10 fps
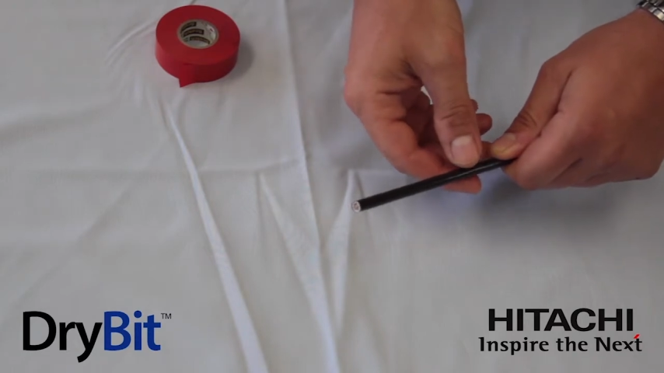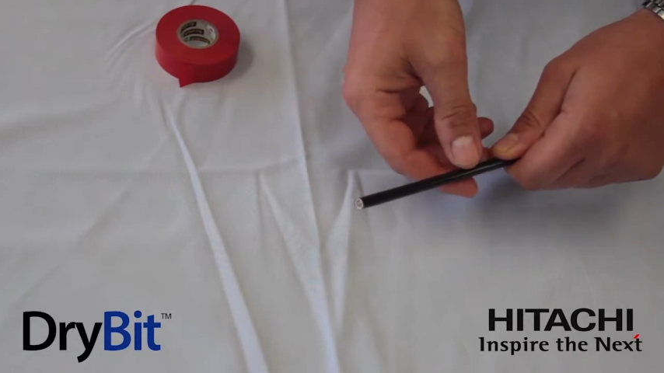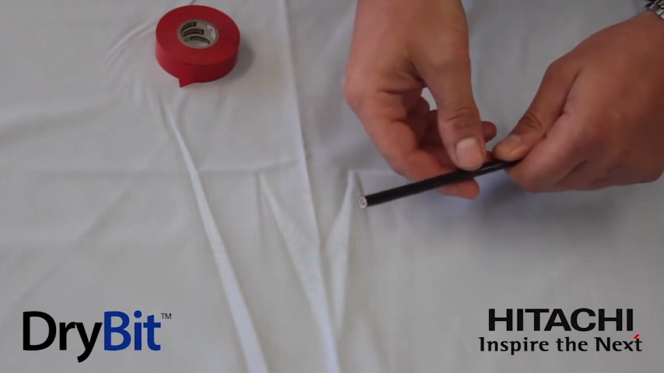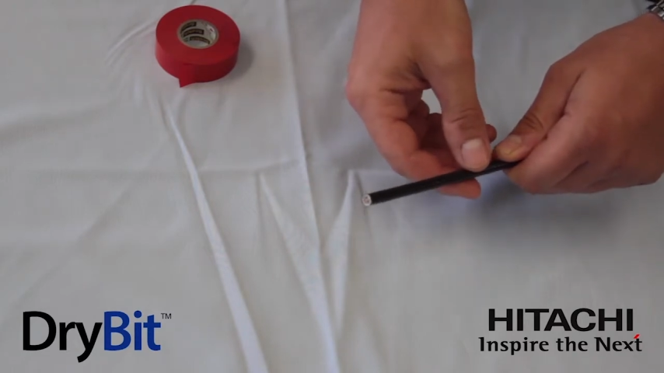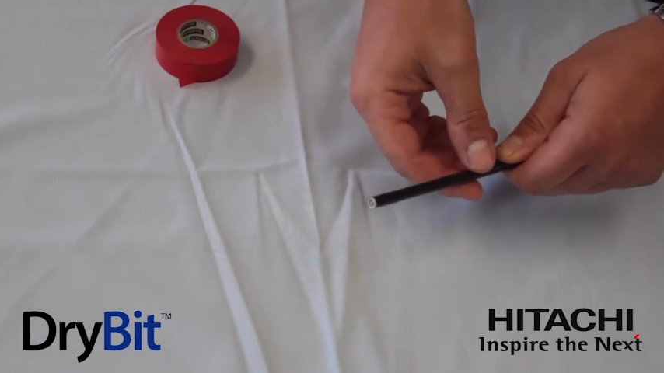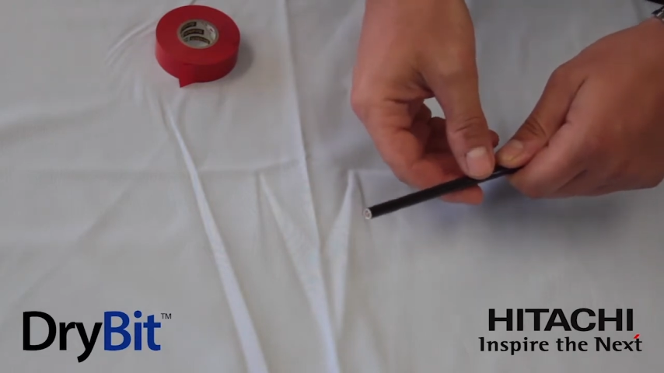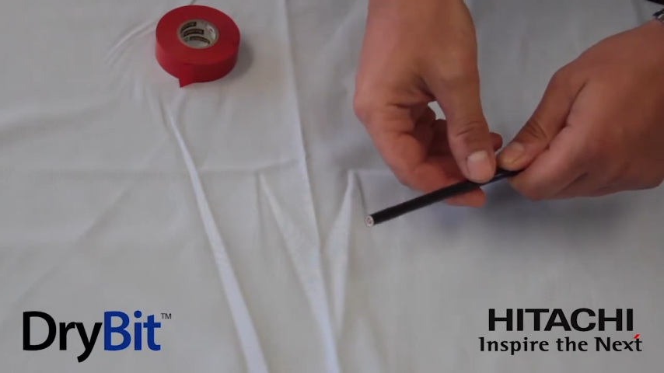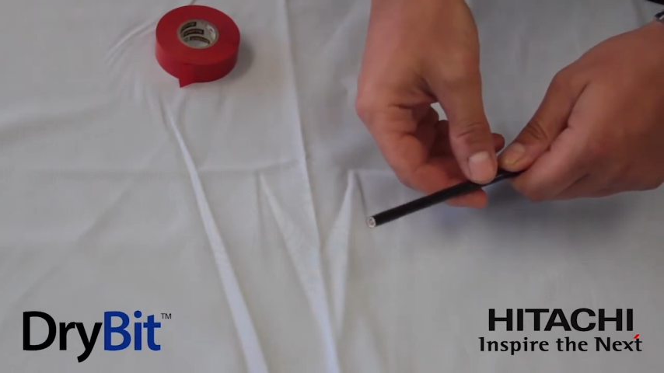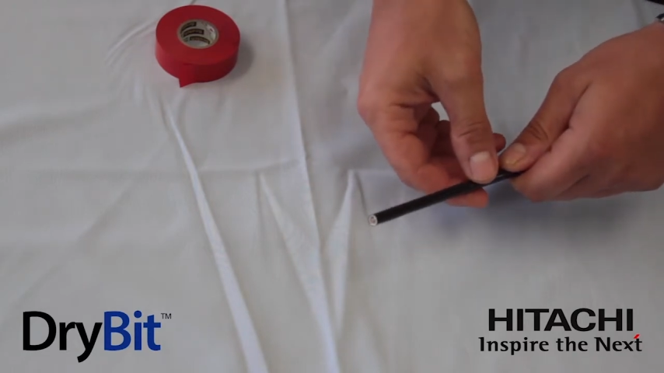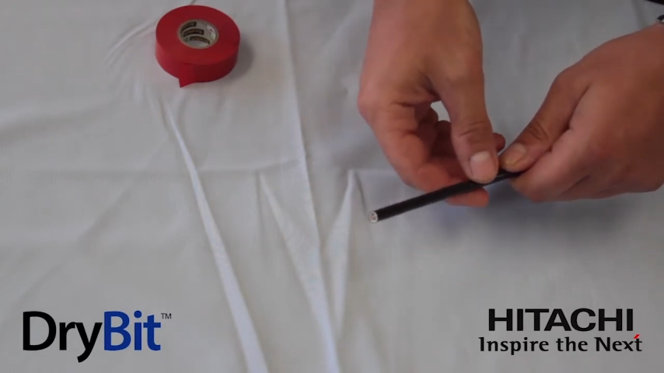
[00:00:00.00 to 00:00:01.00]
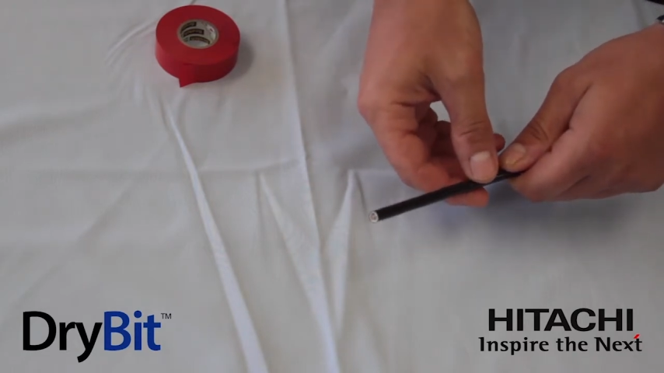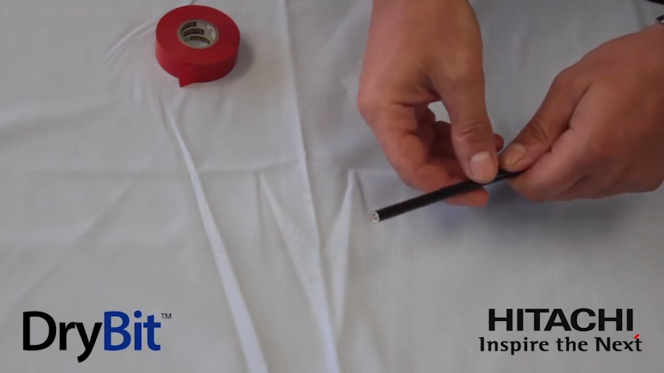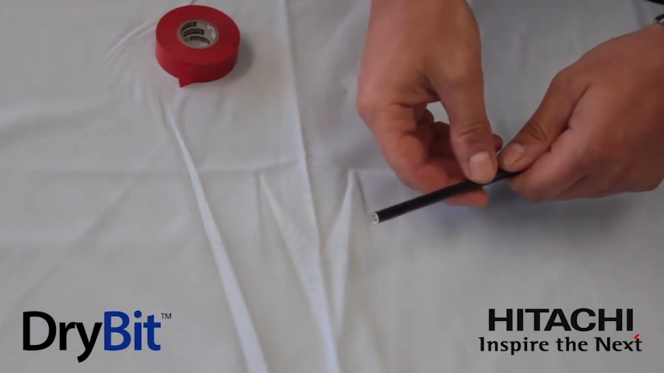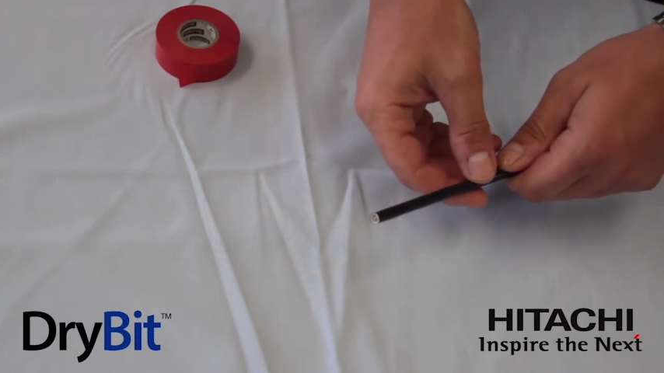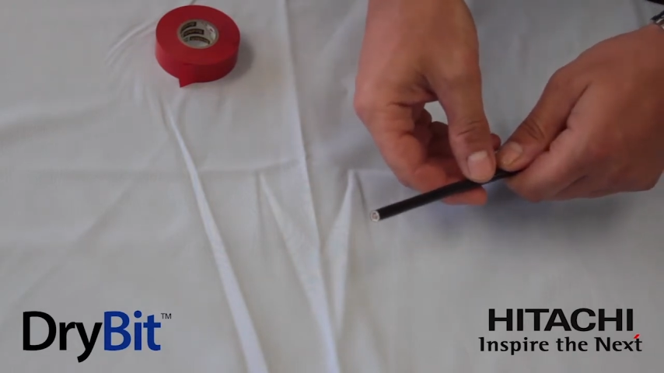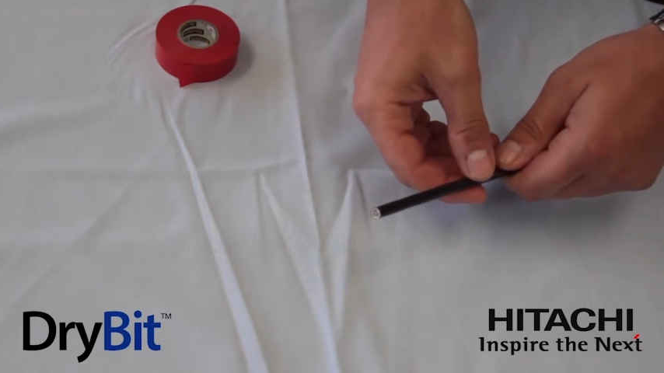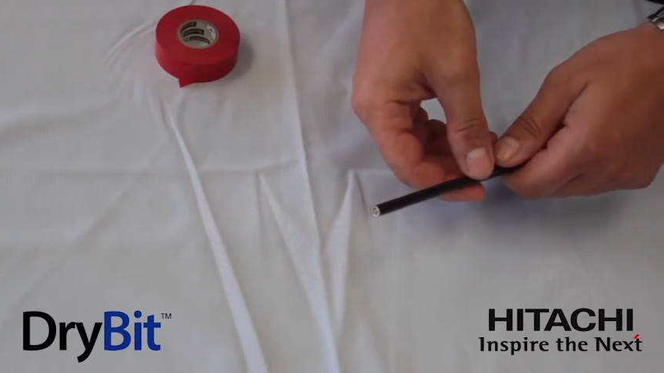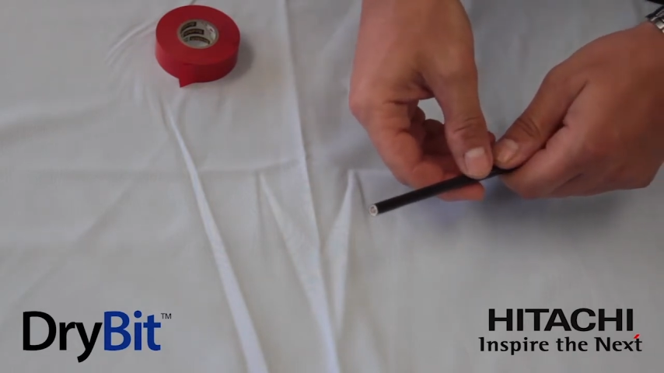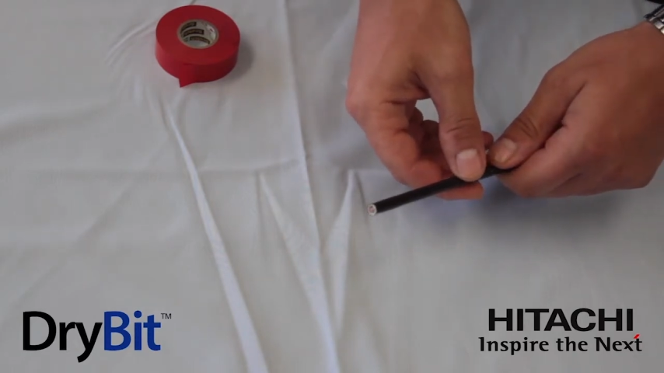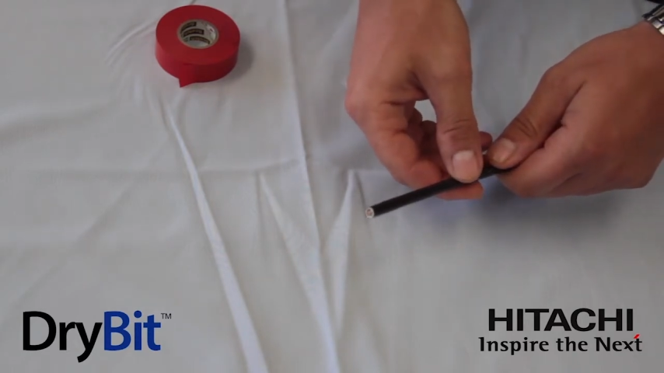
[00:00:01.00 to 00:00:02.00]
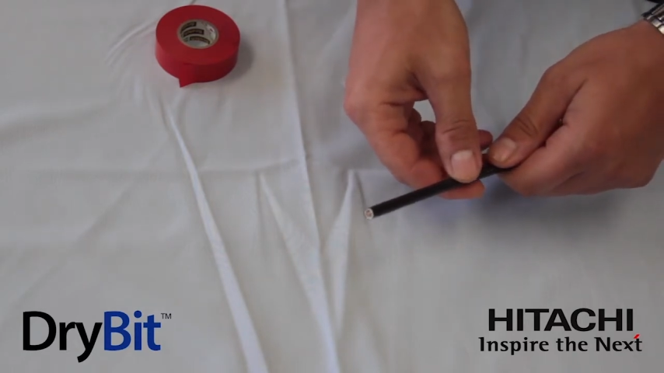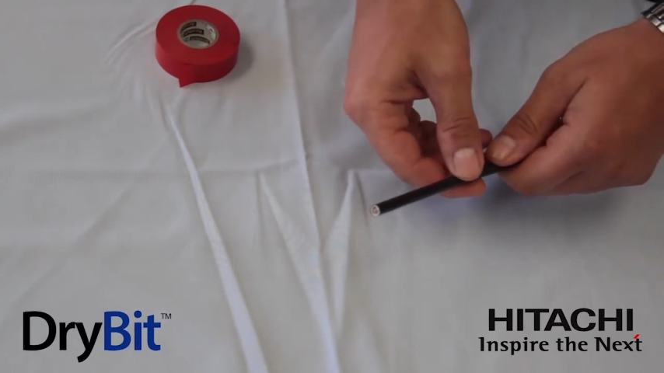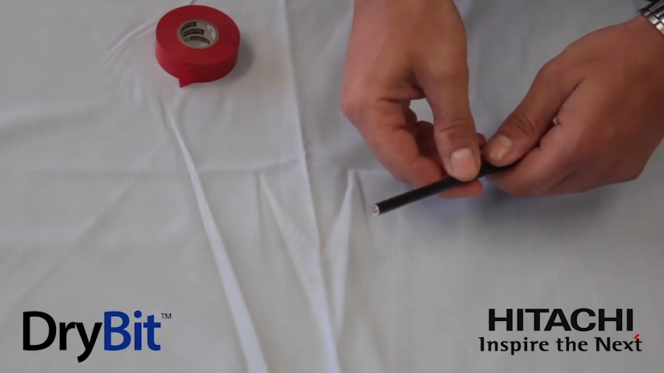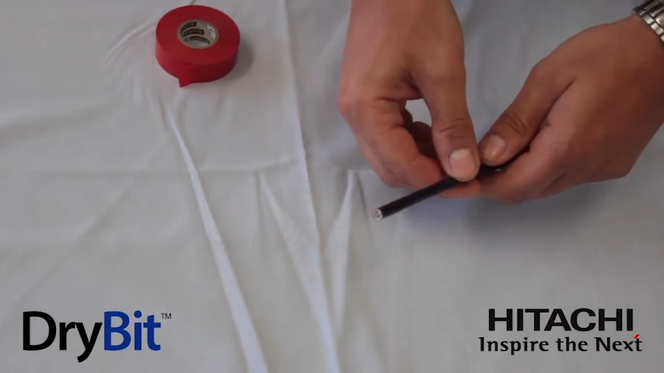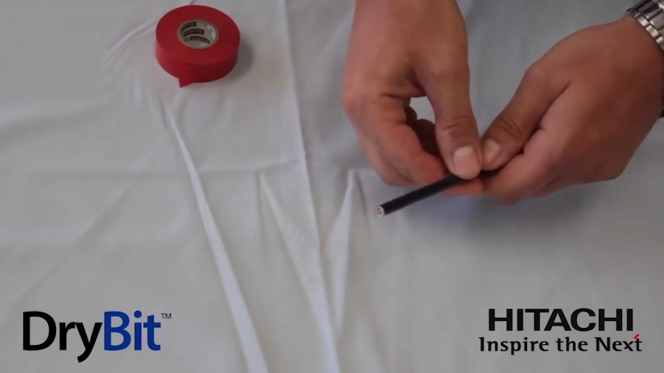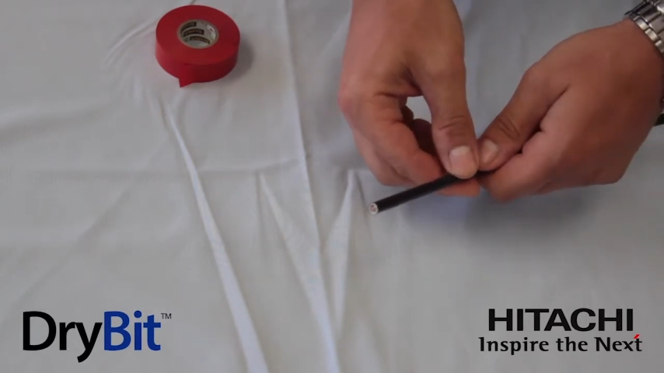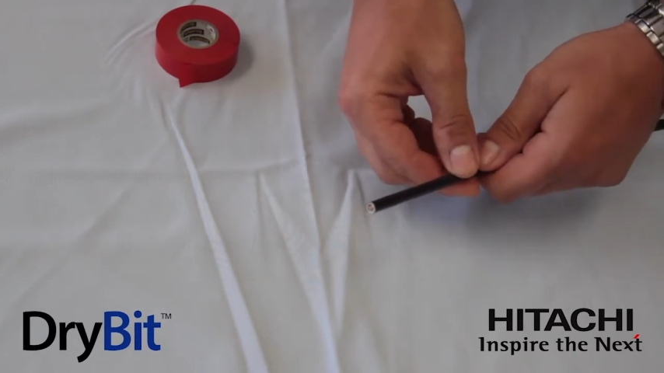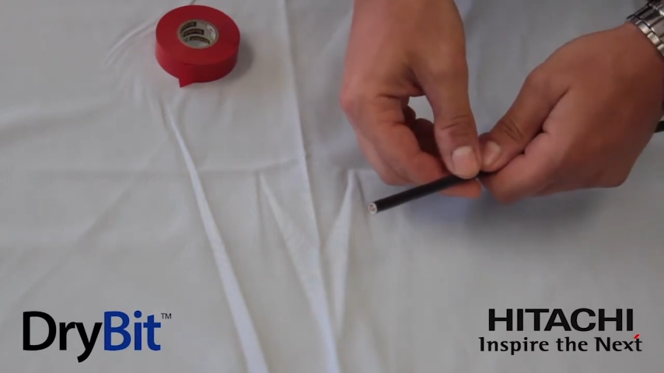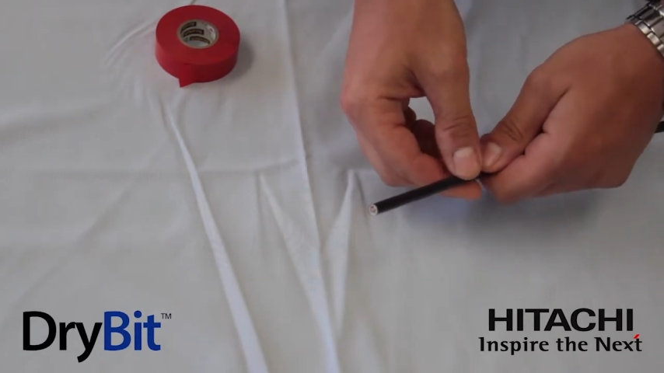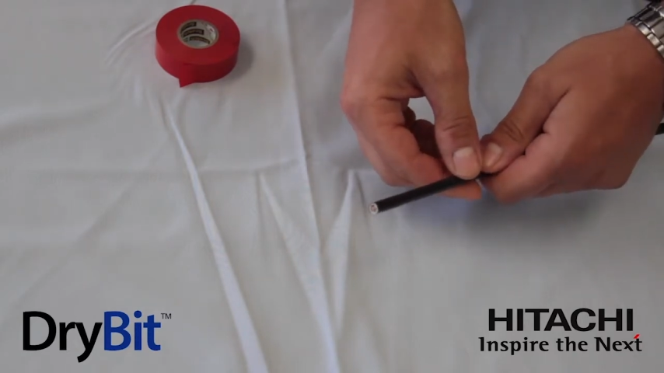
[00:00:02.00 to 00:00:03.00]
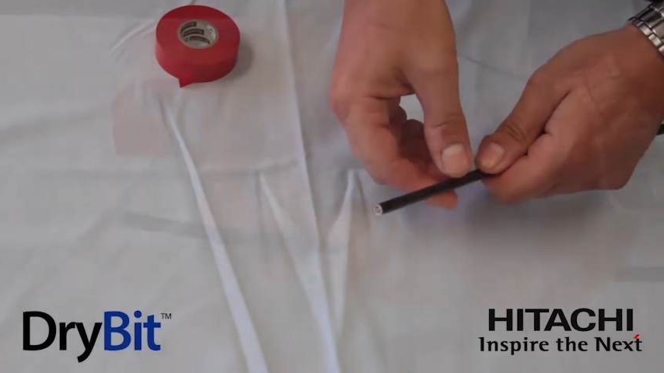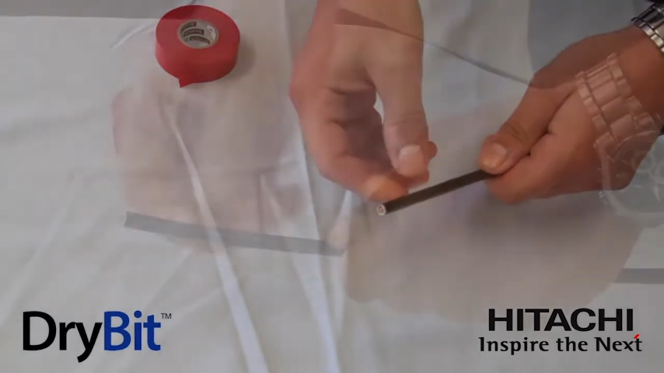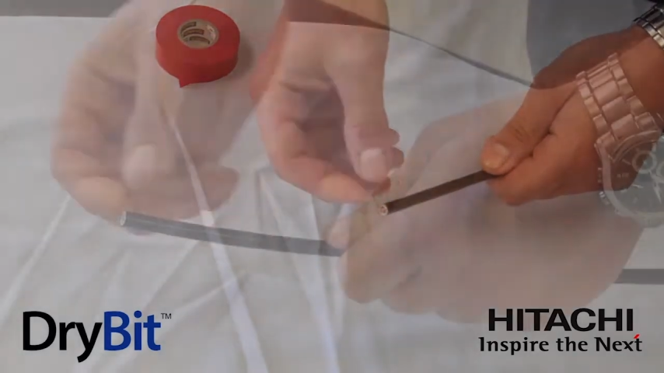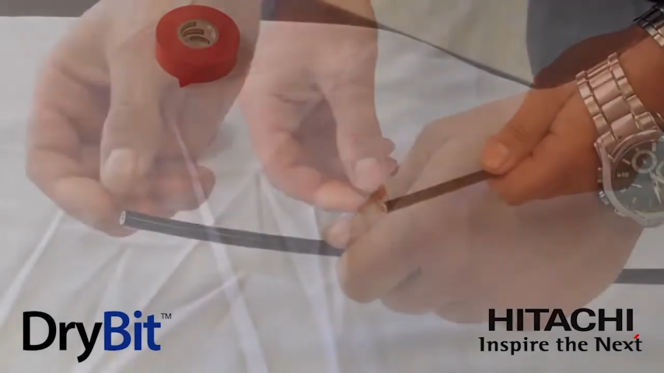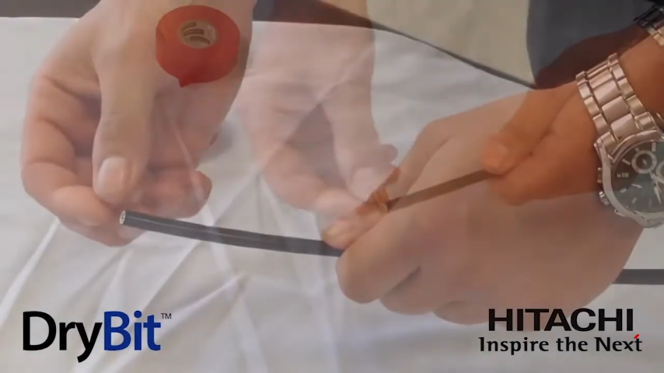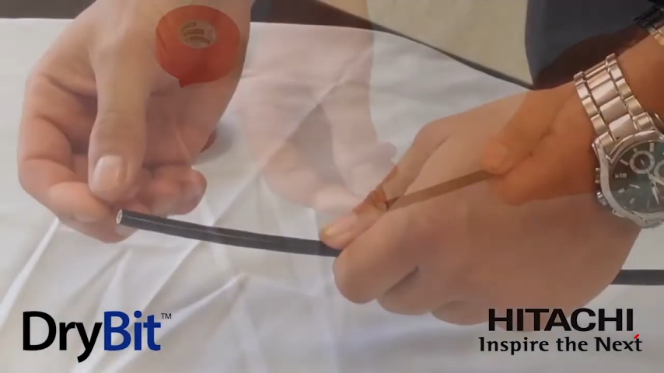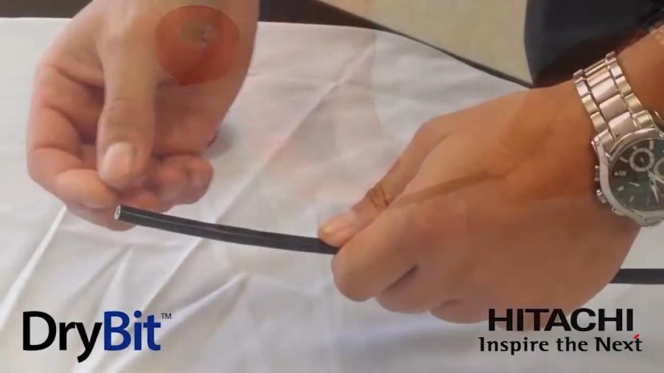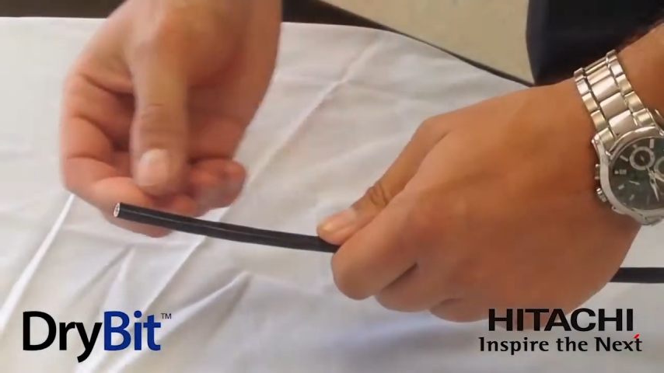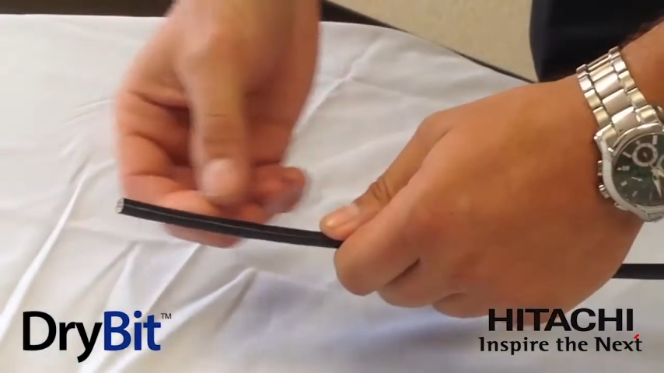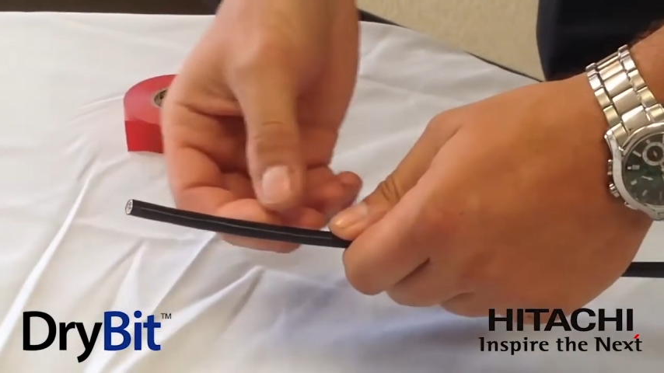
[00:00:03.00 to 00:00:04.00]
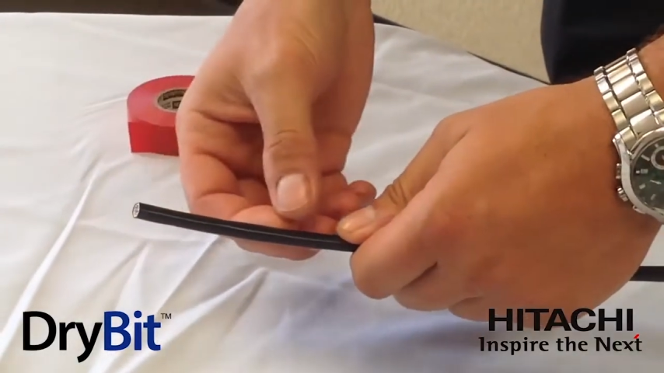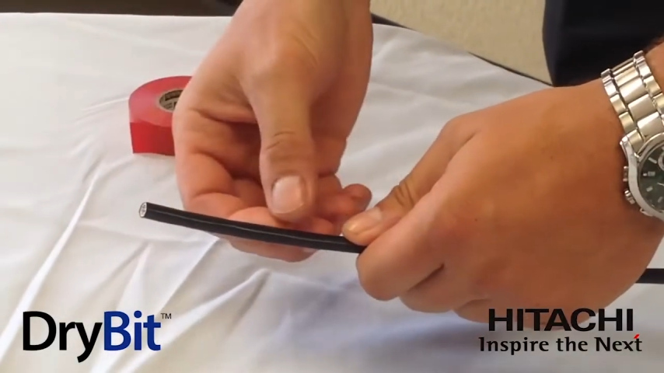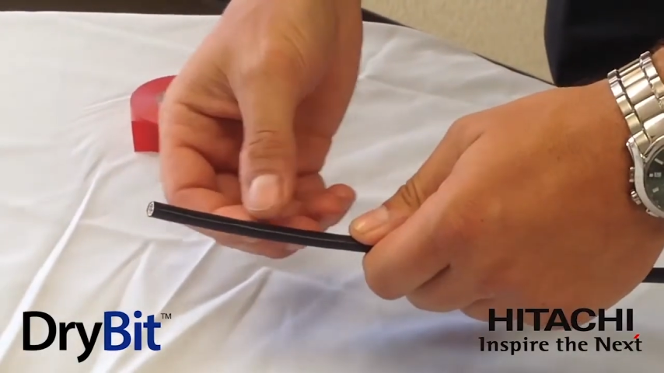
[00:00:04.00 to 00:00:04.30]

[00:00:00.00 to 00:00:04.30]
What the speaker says: No face is visible, so there are no lips to read.